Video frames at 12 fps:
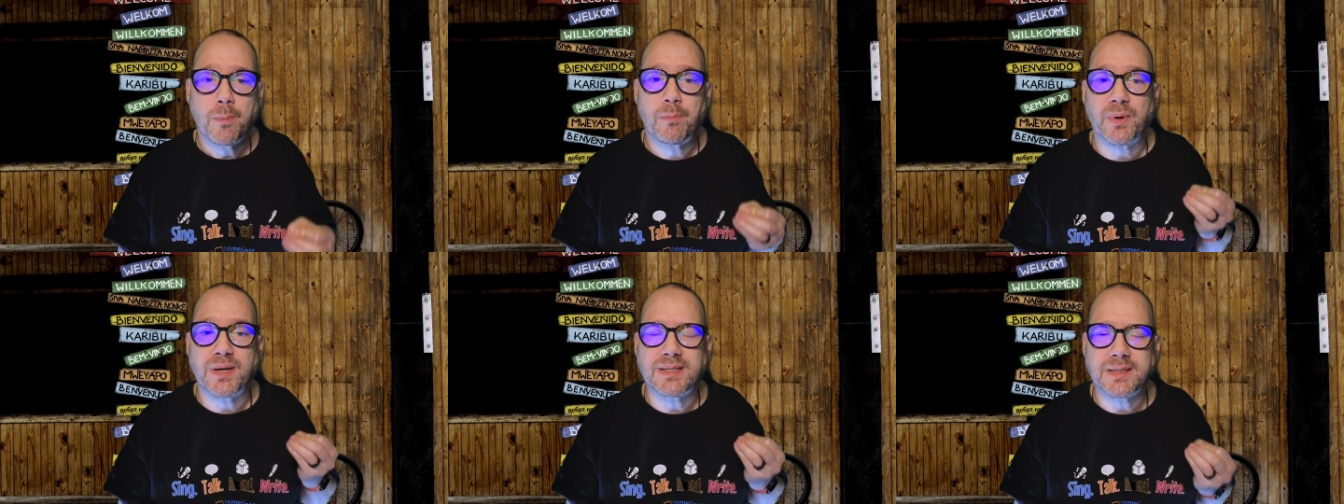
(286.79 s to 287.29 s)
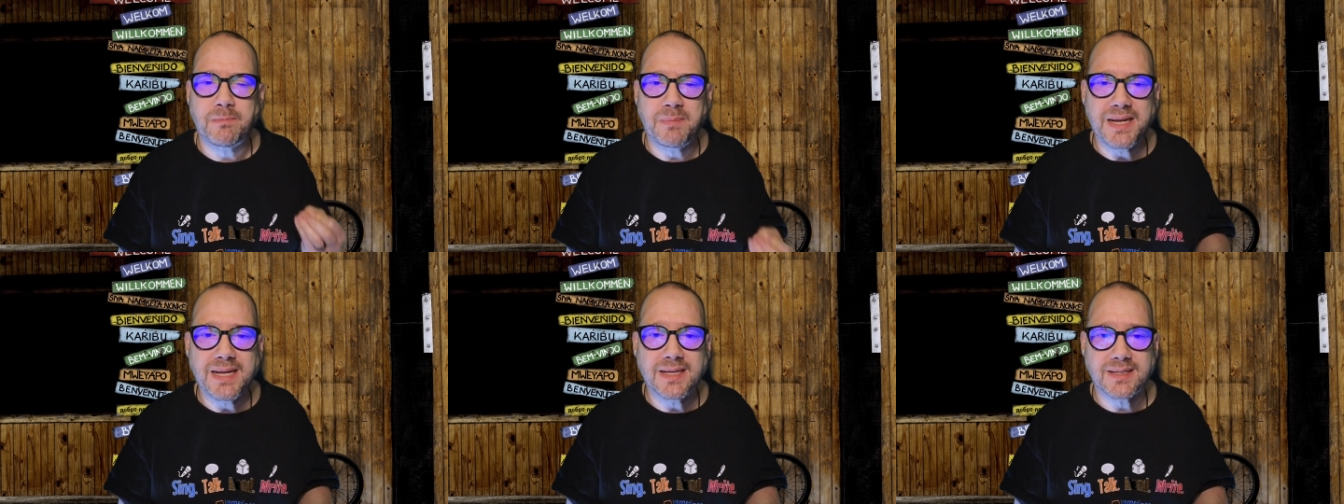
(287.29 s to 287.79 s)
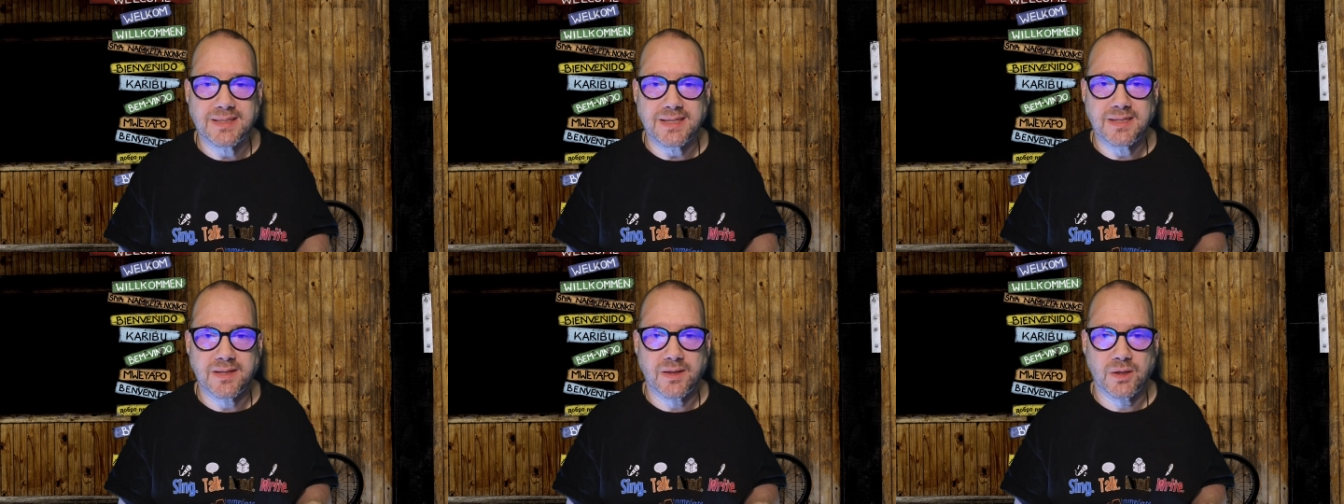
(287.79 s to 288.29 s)
brings immediacy
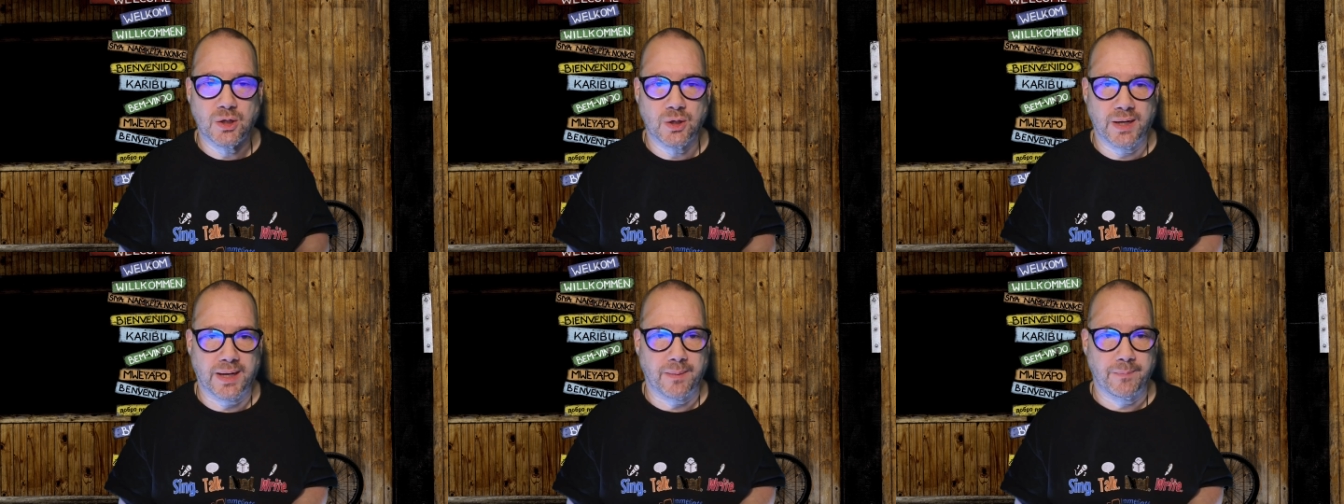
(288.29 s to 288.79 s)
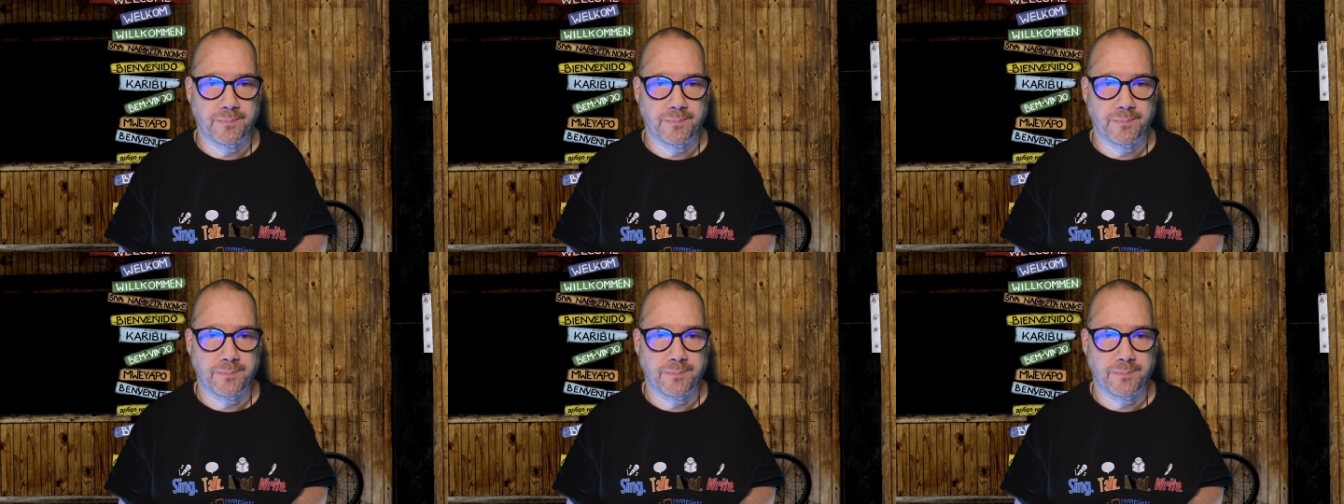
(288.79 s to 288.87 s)
to the learning.